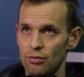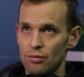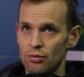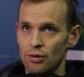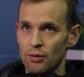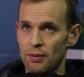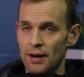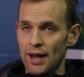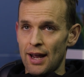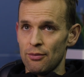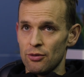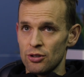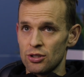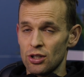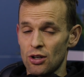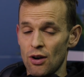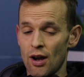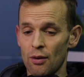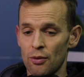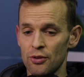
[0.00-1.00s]
the plan was
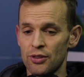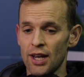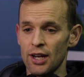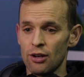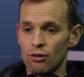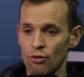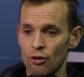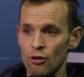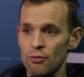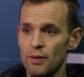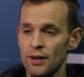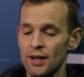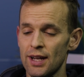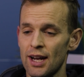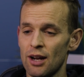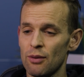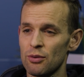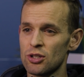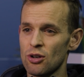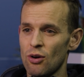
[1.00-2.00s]
to go out with that group, and
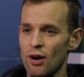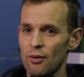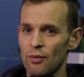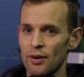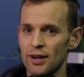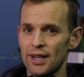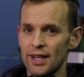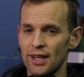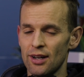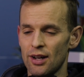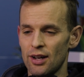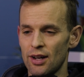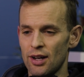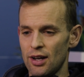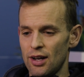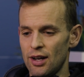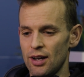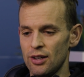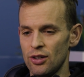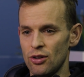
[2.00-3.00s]
it was quite windy.
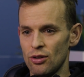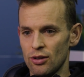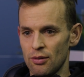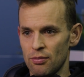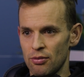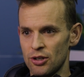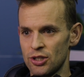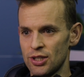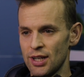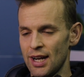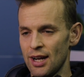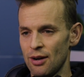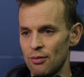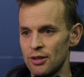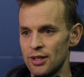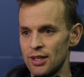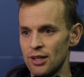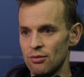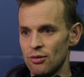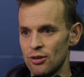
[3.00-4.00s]
You'll appreciate how
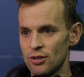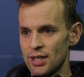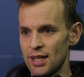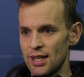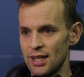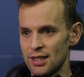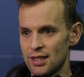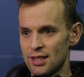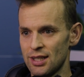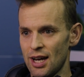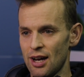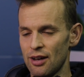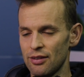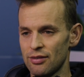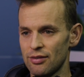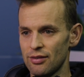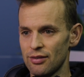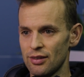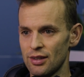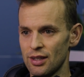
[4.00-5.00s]
windy it was heading
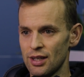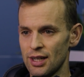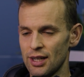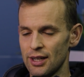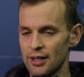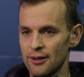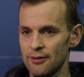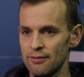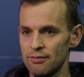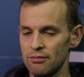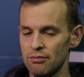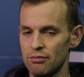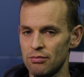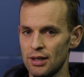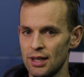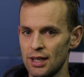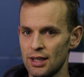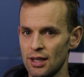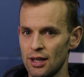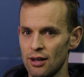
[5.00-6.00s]
south,
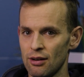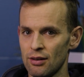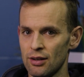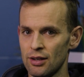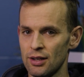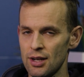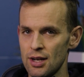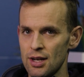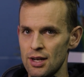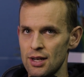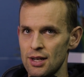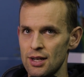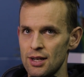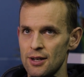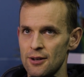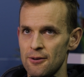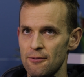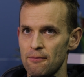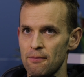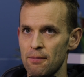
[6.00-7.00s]
being there, and
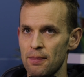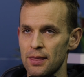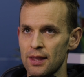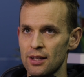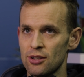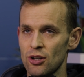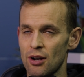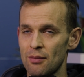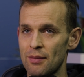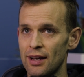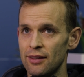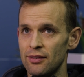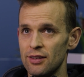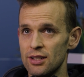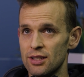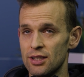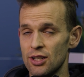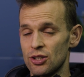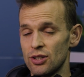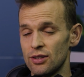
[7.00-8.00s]
so I made the
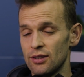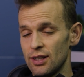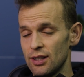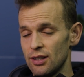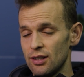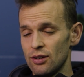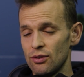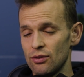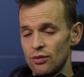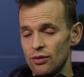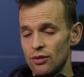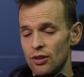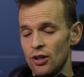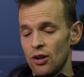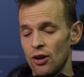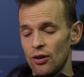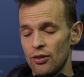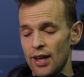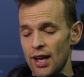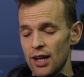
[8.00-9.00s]
decision that
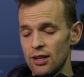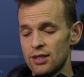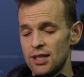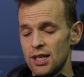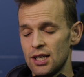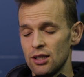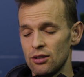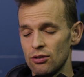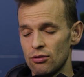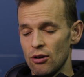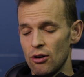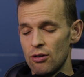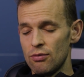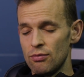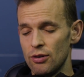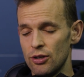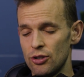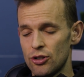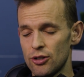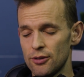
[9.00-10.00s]
that second group,
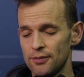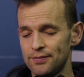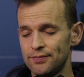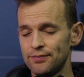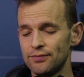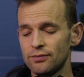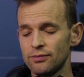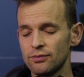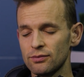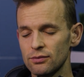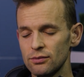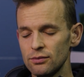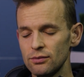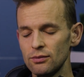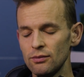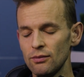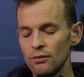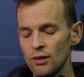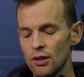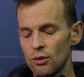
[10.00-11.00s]
which
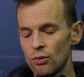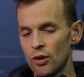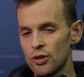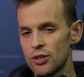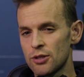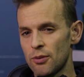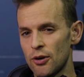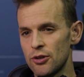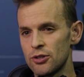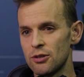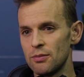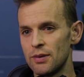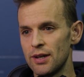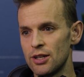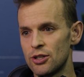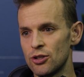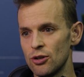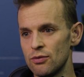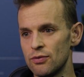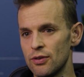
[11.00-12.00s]
was supposed to be
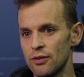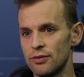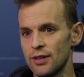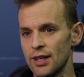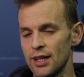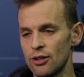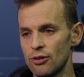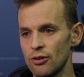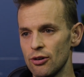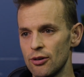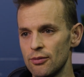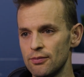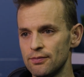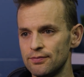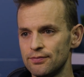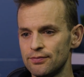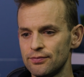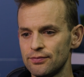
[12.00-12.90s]
a 2:15 group,